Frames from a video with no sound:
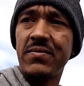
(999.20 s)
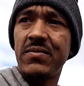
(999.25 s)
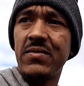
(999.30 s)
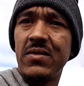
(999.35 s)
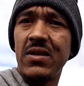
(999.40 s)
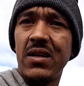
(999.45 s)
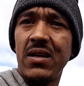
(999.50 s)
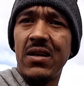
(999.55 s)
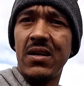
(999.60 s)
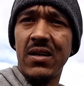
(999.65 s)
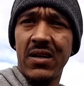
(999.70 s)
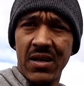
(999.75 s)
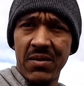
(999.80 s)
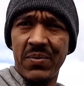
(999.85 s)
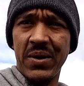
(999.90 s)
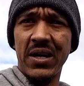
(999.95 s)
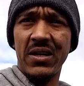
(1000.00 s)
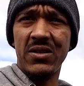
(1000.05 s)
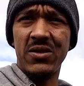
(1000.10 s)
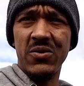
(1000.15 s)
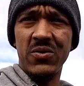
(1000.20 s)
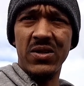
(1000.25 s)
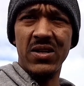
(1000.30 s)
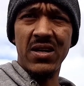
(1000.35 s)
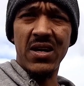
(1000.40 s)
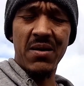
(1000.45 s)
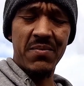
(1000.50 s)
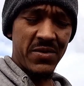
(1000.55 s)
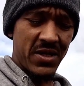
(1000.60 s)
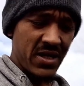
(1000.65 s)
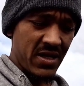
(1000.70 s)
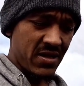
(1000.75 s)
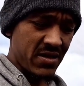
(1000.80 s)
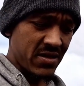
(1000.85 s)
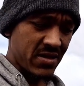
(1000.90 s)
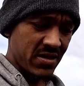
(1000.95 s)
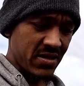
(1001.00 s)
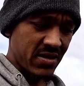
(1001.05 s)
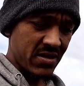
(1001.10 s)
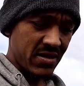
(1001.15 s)
I'll get back to you with an update,
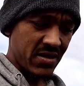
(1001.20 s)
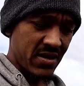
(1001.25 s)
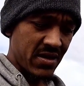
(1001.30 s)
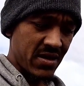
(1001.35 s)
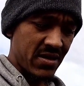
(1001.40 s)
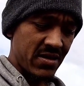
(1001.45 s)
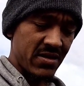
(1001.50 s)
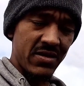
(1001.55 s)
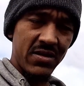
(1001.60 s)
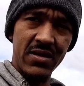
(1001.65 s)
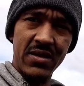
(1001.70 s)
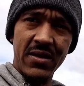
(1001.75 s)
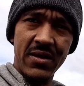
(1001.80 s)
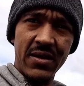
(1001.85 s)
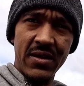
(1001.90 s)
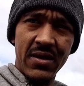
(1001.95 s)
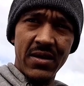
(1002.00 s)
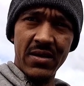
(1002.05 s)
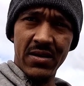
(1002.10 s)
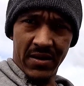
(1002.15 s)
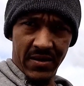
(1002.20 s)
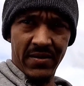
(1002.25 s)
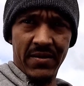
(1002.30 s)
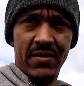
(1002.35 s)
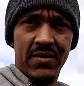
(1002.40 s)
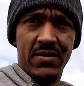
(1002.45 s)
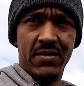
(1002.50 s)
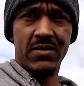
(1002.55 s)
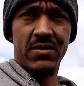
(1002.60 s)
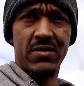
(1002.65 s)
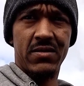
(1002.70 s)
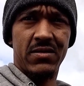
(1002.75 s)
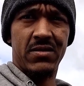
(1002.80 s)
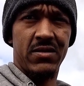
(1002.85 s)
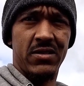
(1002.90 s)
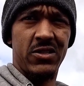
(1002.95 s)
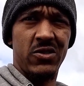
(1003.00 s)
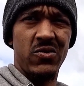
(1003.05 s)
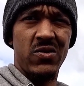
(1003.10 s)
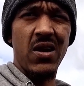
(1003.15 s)
and I'll see you
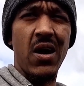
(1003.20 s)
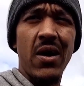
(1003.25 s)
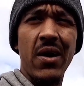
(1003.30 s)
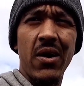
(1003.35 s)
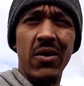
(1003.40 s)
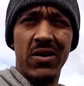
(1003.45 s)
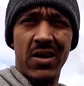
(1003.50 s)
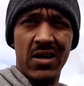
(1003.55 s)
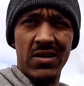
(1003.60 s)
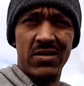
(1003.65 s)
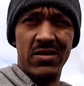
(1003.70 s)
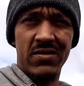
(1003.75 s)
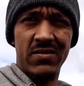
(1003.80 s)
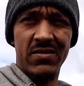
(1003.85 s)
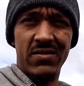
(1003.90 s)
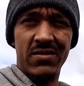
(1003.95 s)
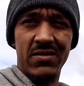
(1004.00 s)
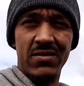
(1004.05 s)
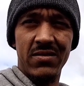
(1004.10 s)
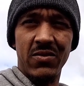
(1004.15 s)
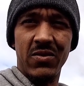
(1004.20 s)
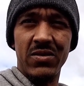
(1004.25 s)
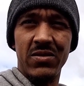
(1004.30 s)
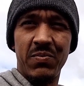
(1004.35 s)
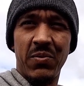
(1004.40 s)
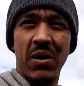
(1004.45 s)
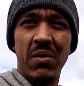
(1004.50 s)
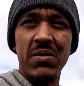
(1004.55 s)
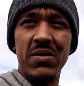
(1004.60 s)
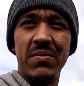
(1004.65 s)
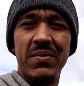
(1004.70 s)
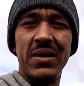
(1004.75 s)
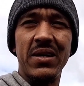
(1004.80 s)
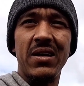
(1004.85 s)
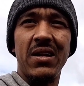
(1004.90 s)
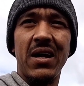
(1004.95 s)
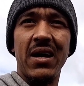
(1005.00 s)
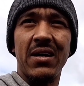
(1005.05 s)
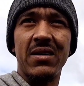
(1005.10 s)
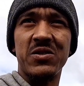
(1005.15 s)
now guys. It will probably be
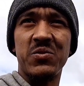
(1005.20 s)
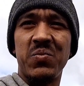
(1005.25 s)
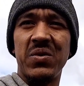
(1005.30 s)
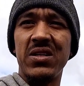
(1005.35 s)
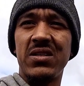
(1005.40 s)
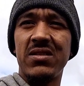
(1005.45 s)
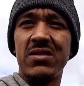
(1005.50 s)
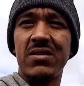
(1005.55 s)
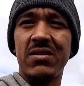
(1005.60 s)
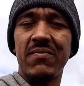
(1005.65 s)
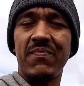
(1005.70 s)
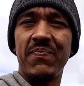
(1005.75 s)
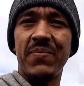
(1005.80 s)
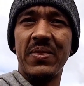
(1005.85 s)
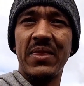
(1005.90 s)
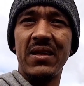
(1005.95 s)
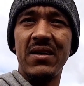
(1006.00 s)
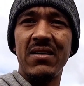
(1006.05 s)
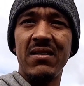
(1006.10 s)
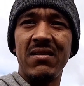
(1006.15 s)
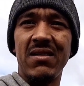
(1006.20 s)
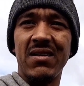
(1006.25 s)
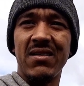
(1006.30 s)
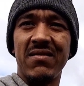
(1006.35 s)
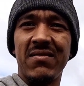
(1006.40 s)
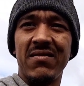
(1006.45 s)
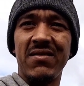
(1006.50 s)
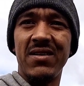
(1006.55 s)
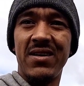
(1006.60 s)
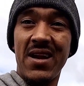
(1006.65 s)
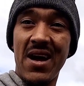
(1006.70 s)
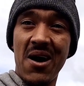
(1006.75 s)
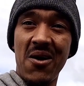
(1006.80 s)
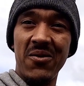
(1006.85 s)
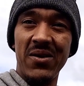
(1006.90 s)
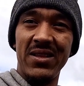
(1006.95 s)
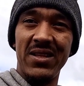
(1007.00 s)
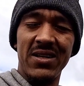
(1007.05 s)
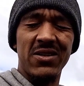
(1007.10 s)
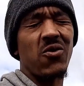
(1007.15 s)
like split now and then.